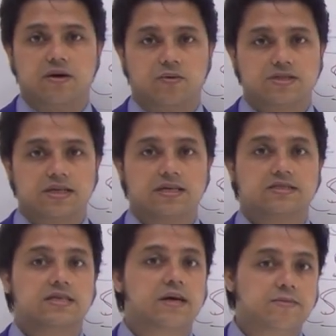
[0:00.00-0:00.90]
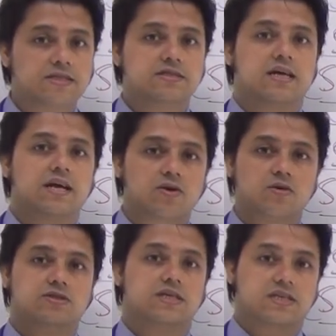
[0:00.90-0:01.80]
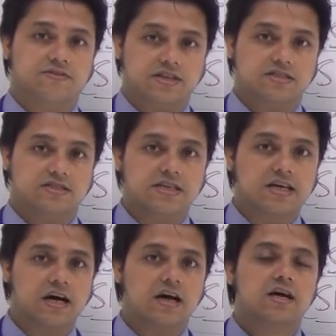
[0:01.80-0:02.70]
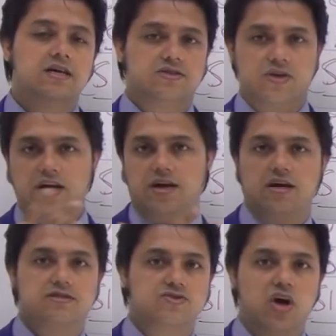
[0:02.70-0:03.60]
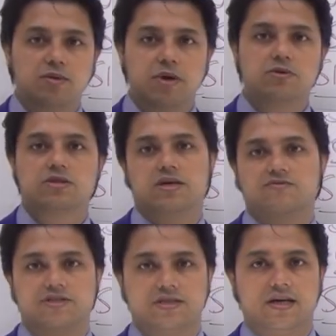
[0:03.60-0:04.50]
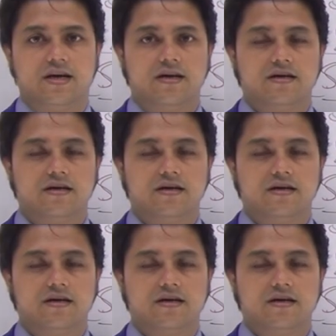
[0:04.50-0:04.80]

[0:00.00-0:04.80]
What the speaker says: Once again, sicca means the keratoconjunctivitis sicca, dry eyes, dry mouth, and vagina.